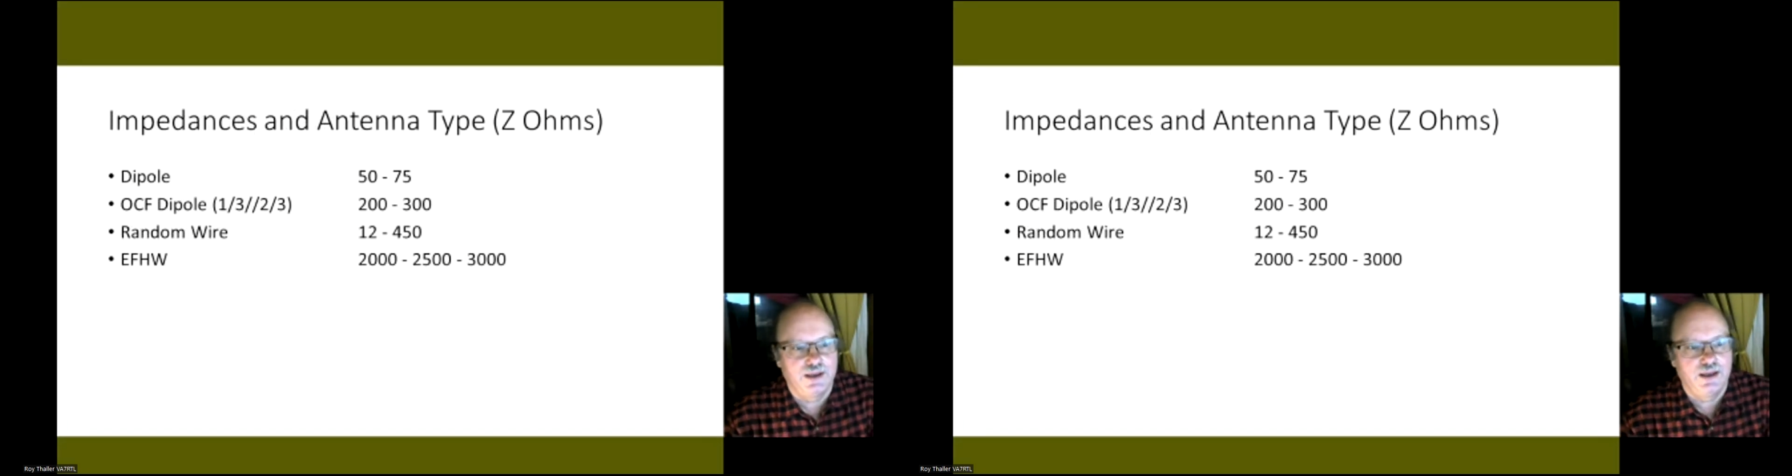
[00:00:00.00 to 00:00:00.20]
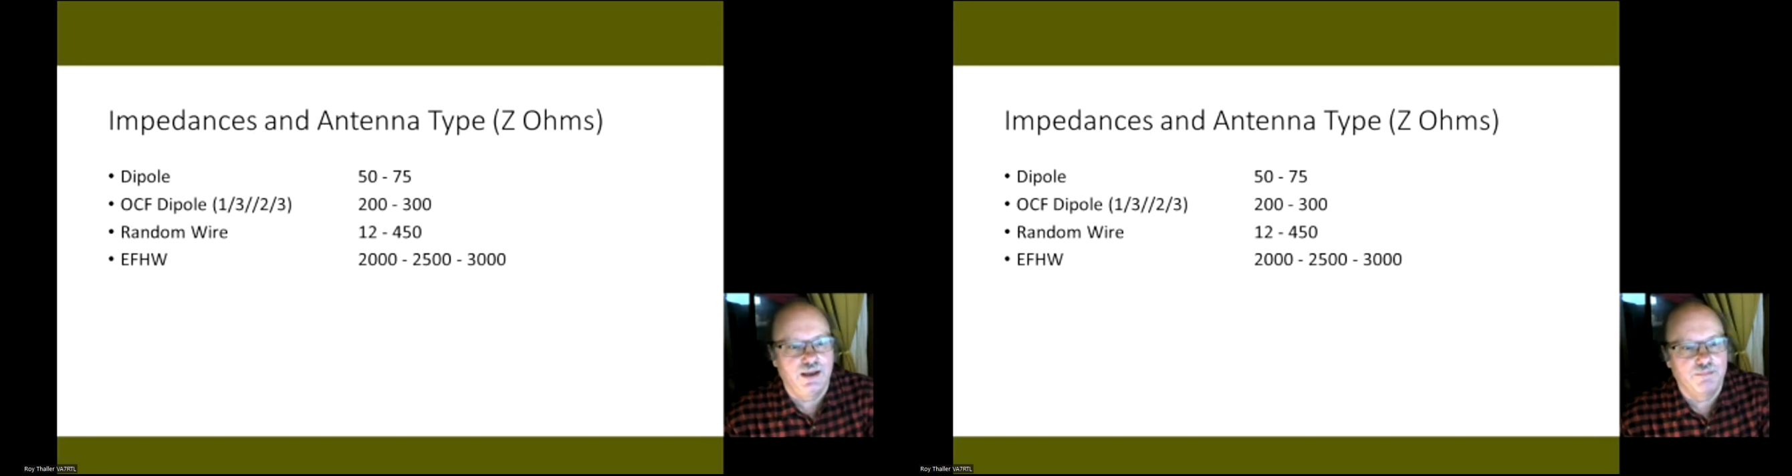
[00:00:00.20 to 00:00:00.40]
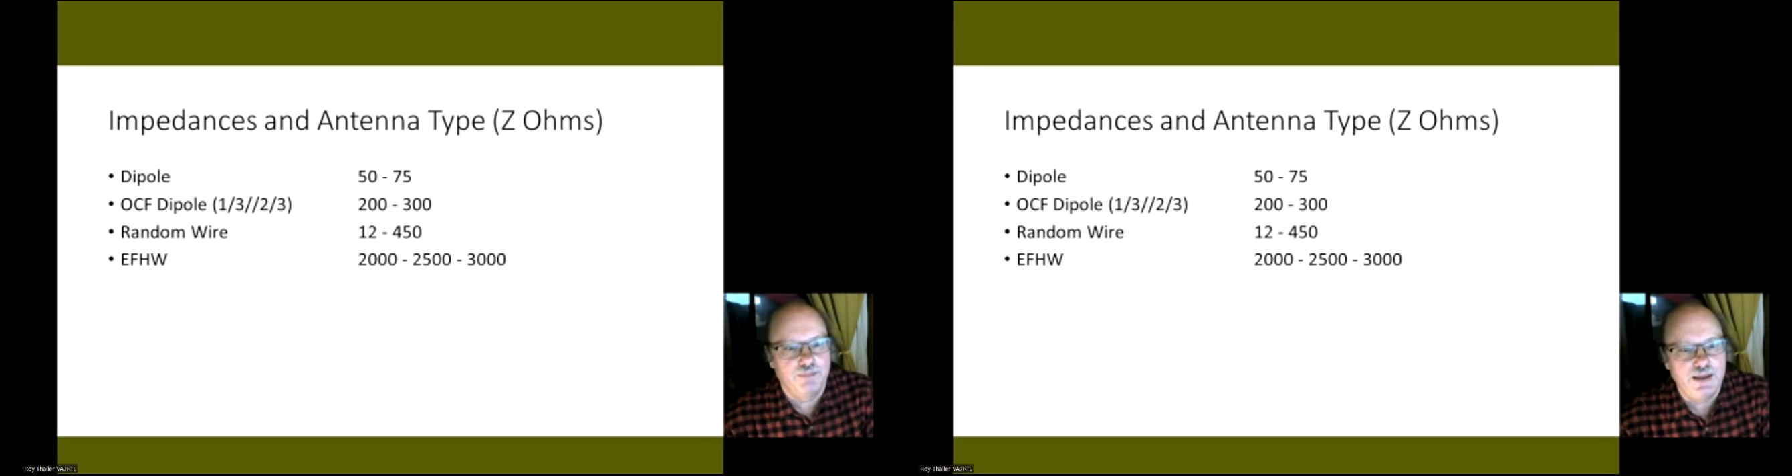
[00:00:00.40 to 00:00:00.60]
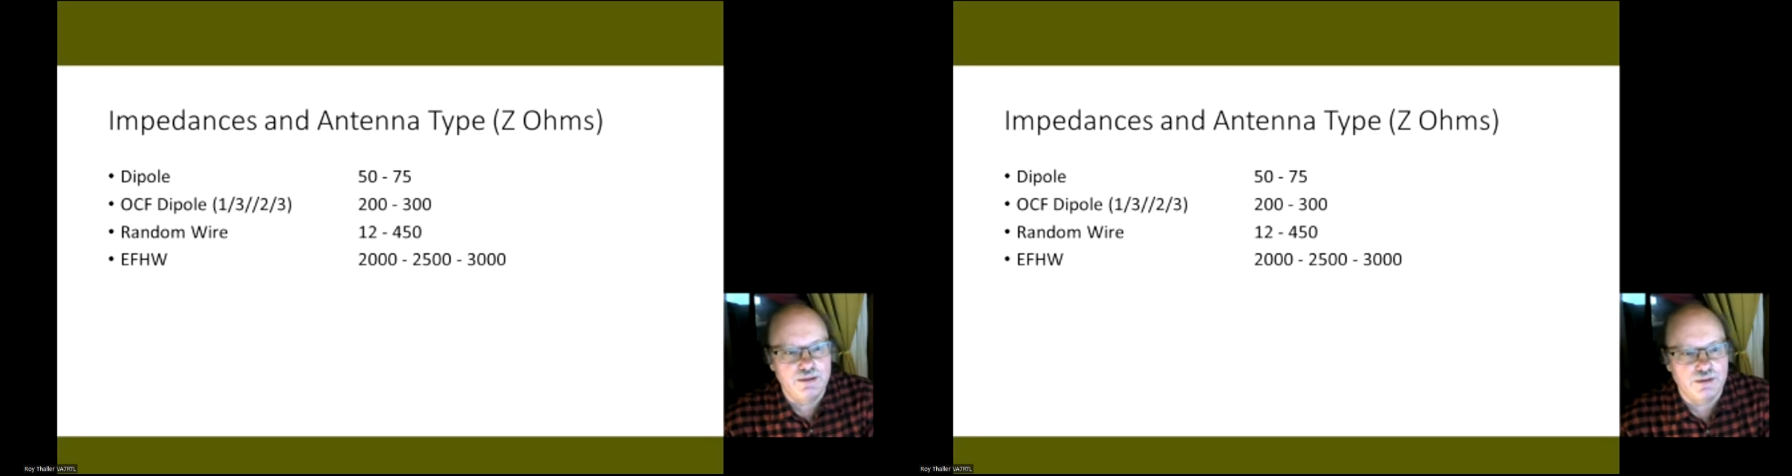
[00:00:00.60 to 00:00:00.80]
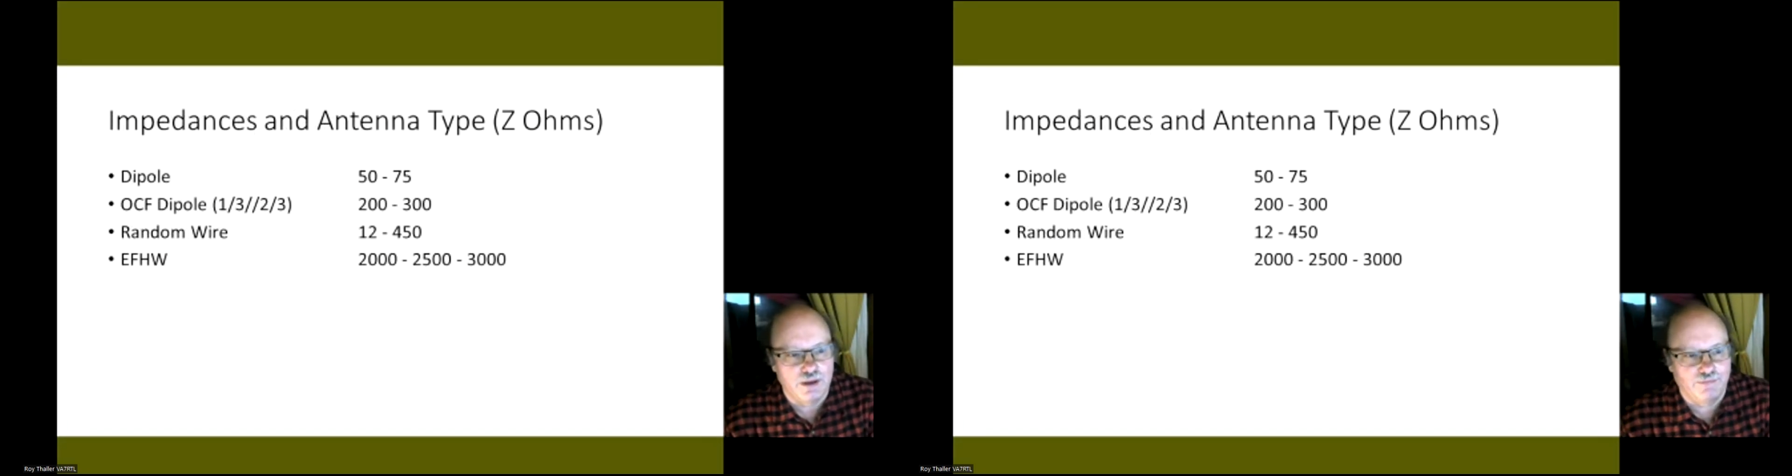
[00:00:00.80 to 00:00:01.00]
the
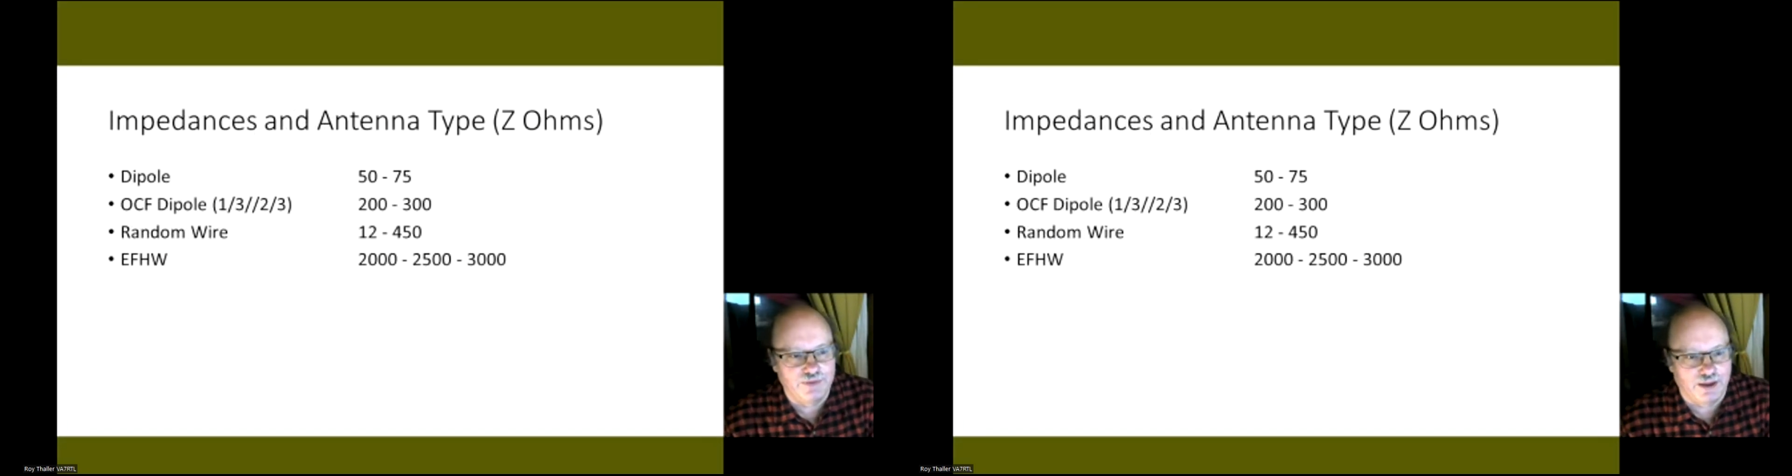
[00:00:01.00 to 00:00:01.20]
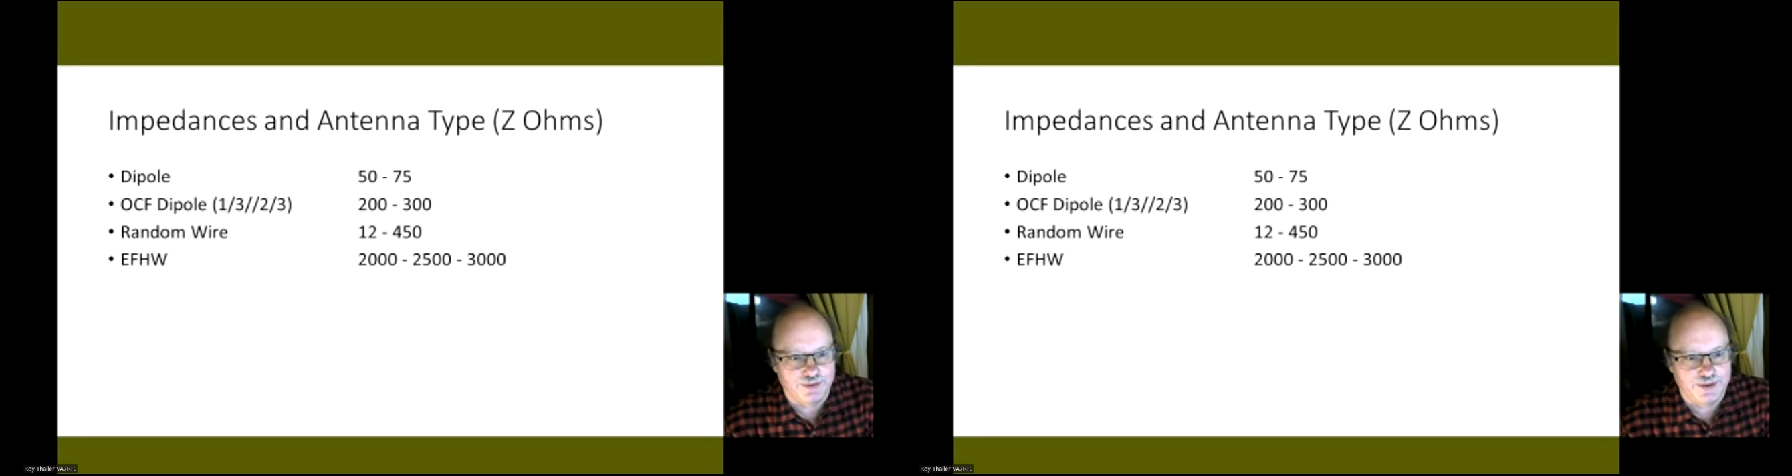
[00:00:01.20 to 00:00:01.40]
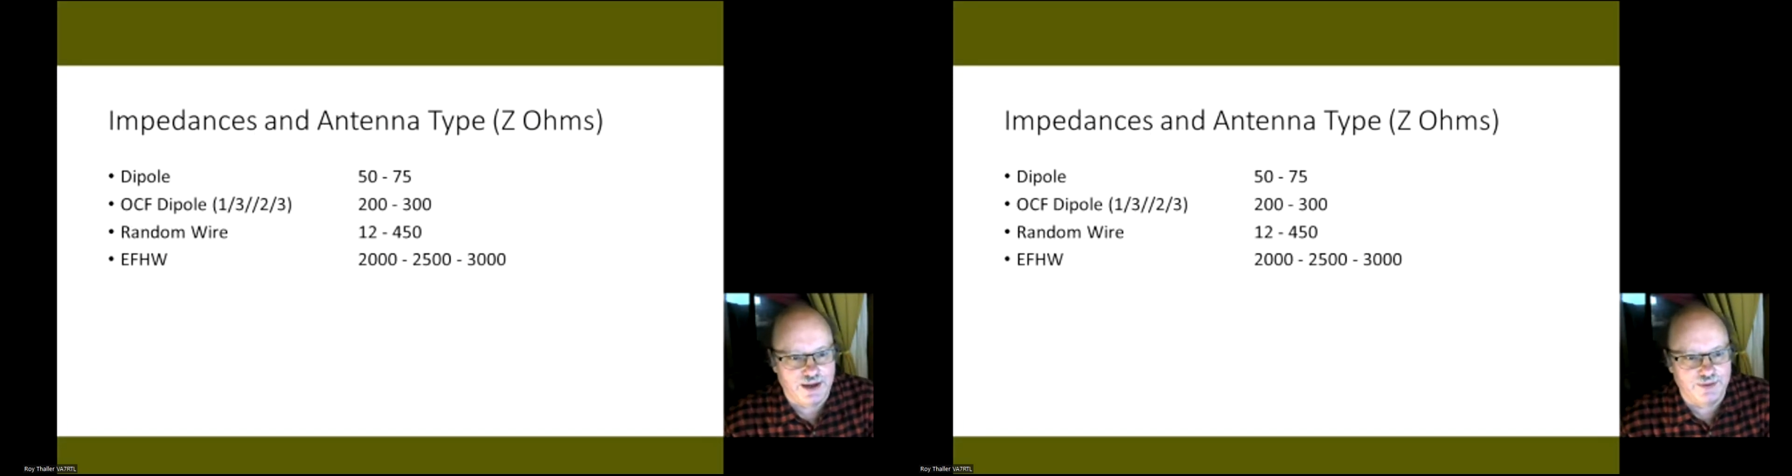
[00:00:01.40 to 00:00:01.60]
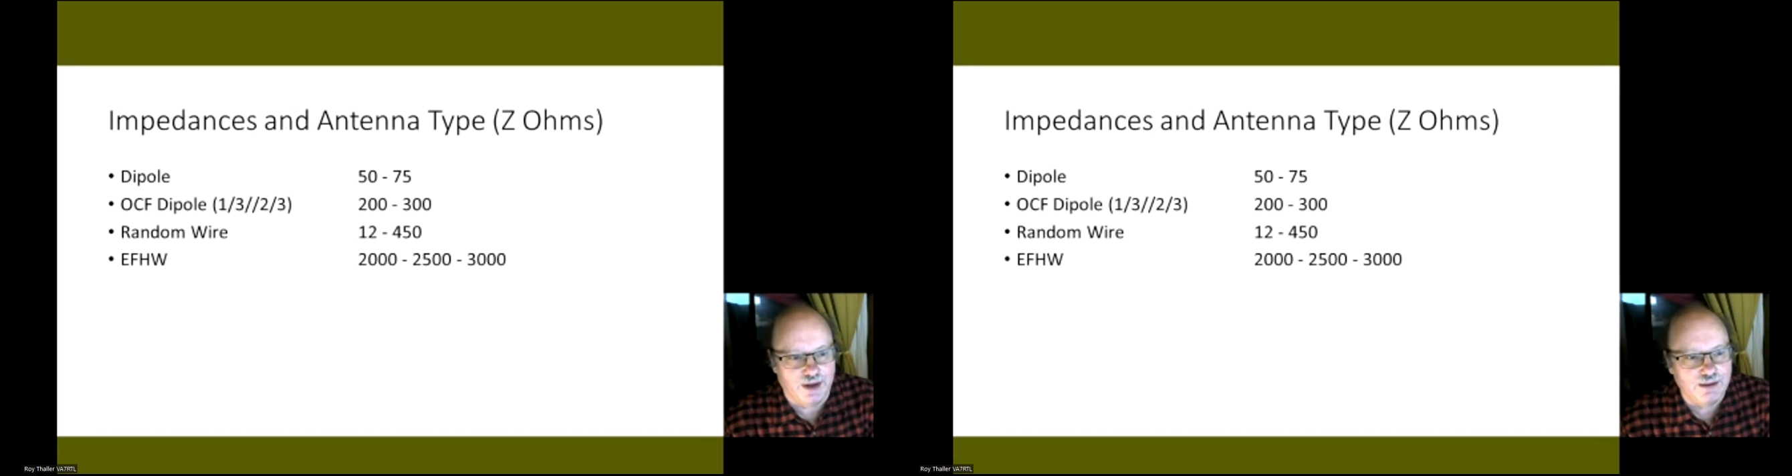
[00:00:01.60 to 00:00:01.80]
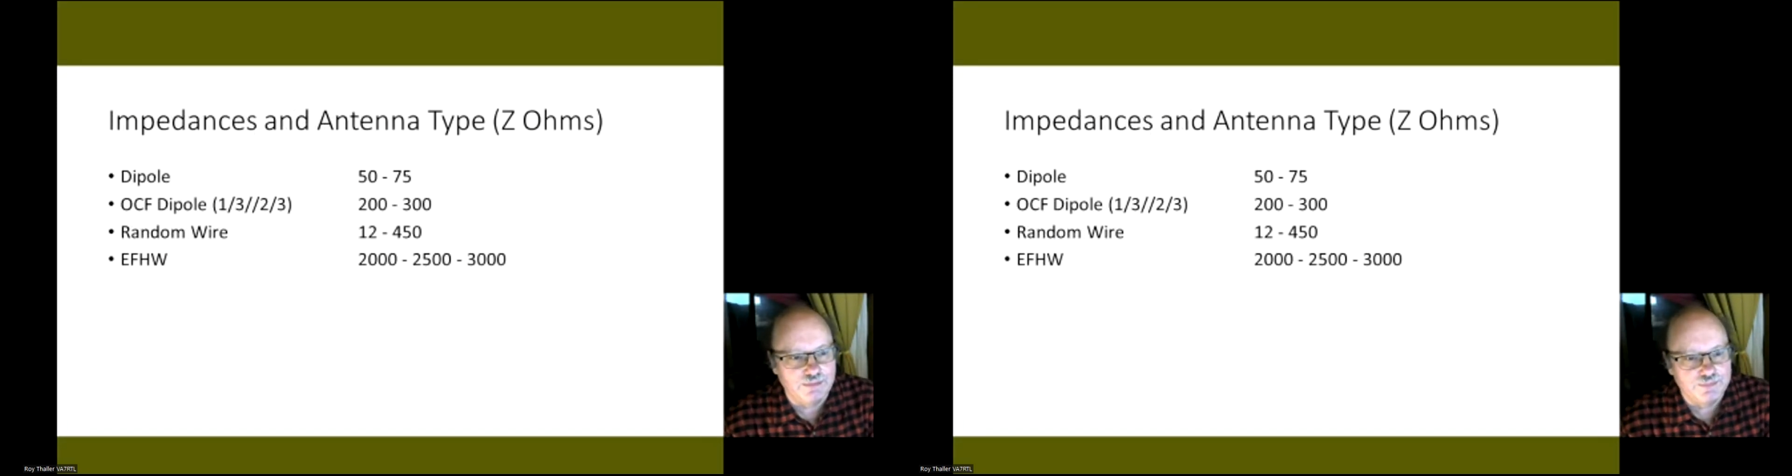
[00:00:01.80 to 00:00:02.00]
impedance of an
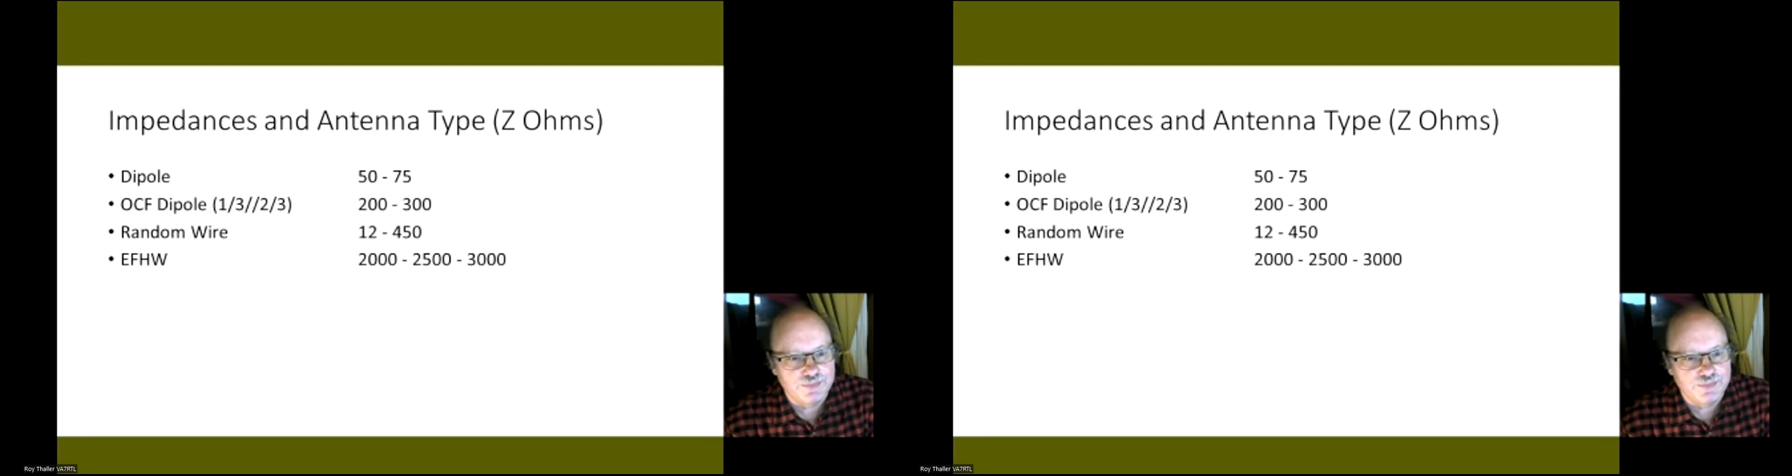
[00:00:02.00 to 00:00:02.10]
antenna,